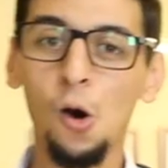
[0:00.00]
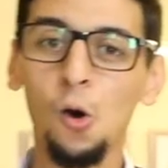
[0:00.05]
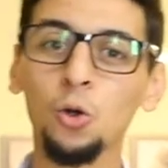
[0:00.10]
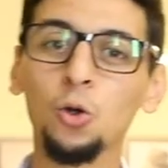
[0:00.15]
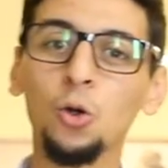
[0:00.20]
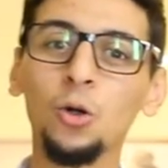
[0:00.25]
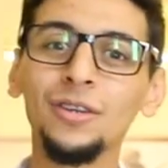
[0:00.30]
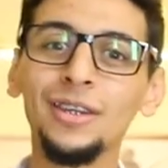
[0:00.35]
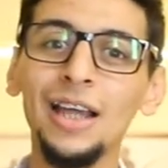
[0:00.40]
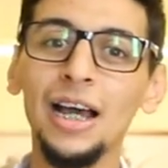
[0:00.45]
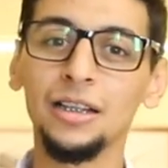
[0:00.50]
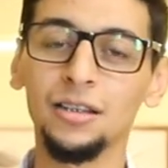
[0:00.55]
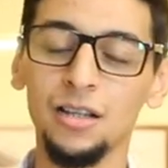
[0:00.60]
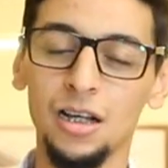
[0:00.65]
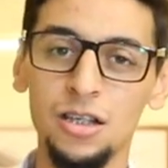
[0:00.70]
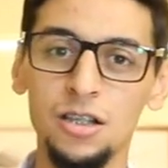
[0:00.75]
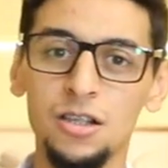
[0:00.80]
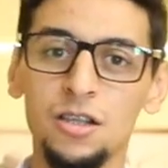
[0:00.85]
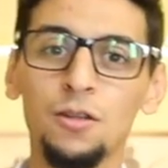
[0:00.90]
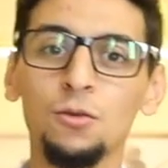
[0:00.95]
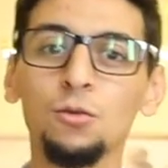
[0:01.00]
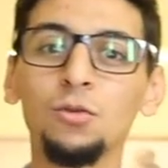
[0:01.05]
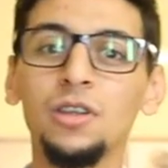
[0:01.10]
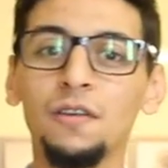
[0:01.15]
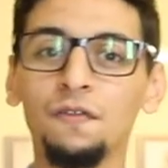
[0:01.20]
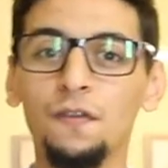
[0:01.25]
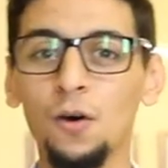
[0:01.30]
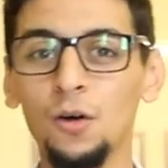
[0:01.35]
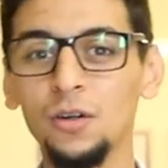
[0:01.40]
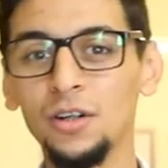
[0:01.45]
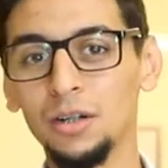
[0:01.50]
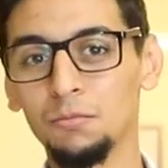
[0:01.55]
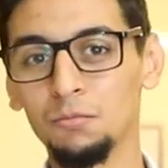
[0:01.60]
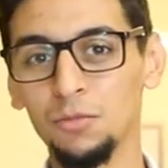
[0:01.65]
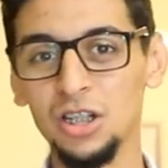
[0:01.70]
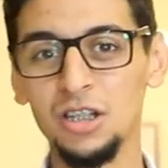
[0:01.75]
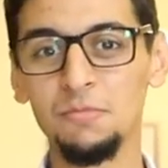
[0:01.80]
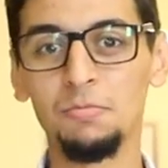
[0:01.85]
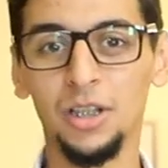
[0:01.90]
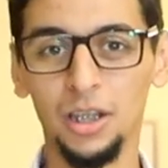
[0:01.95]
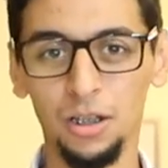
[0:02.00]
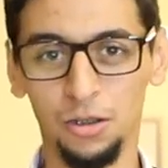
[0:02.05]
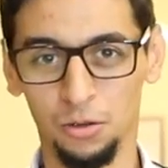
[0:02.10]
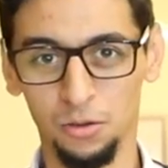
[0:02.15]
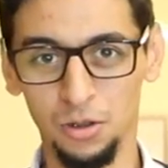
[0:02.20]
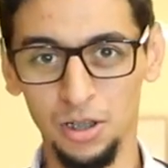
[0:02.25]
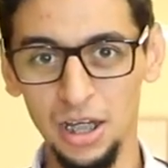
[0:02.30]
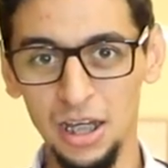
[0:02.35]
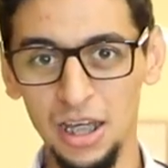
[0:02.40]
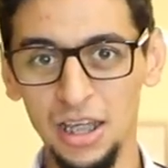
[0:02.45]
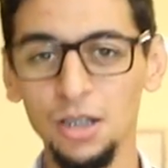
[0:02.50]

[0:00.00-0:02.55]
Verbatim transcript: or contact us through the phone numbers below.